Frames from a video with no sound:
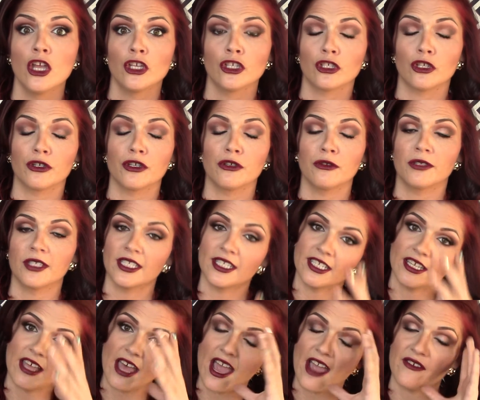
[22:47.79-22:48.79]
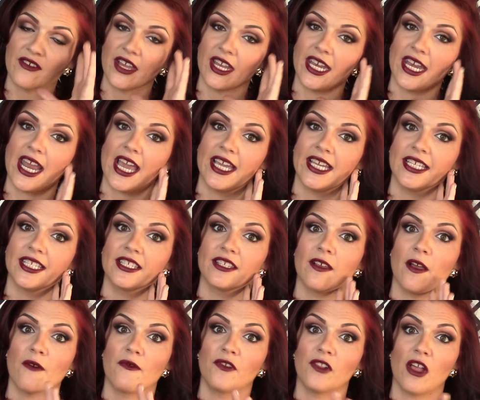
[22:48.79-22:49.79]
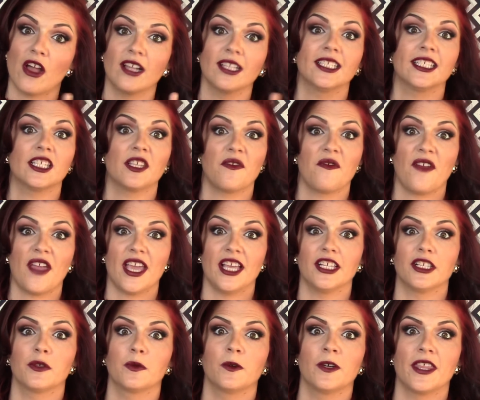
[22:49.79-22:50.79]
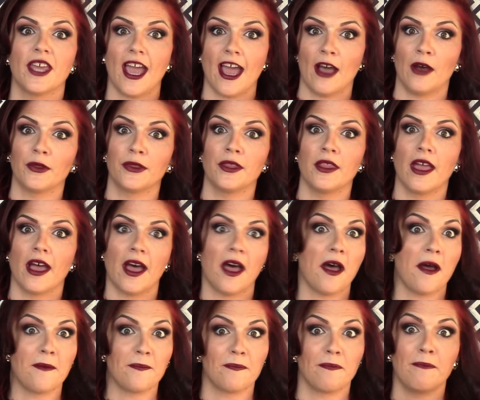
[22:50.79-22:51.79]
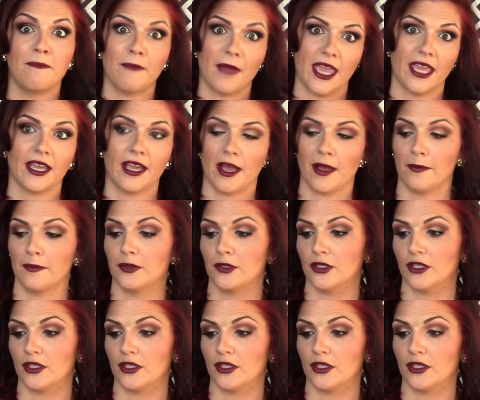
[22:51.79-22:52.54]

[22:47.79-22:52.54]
so you still have a nice, flawless face without makeup.